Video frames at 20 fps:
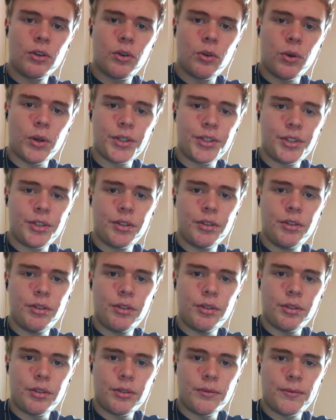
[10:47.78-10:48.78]

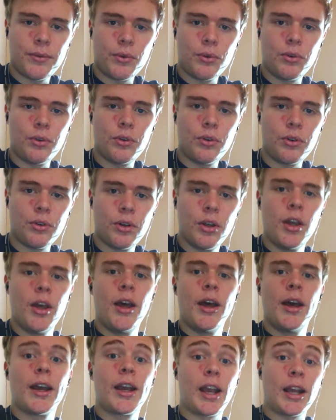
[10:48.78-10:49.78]
questions for
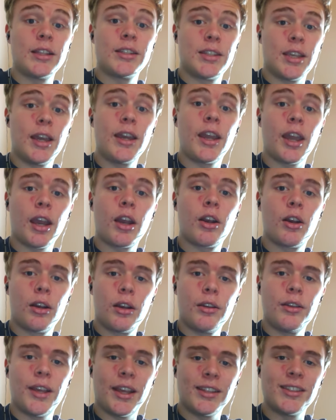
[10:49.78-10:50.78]
Kansai
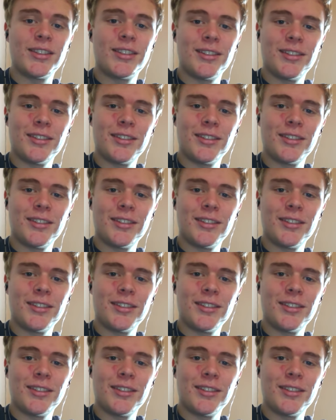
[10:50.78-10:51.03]
Gakuin.